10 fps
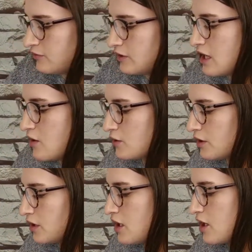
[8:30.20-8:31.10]

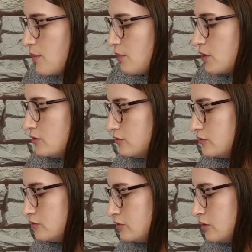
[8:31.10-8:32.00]
flour cup,
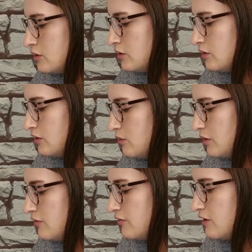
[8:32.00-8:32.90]
a little
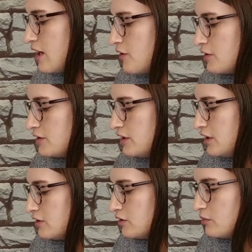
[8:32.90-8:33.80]
bit of flour in
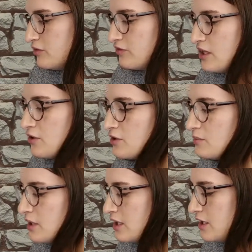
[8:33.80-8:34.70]
there, a little bit of flour in
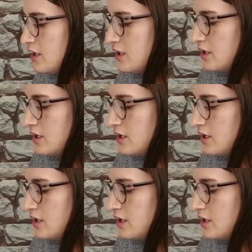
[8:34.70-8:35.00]
the pans.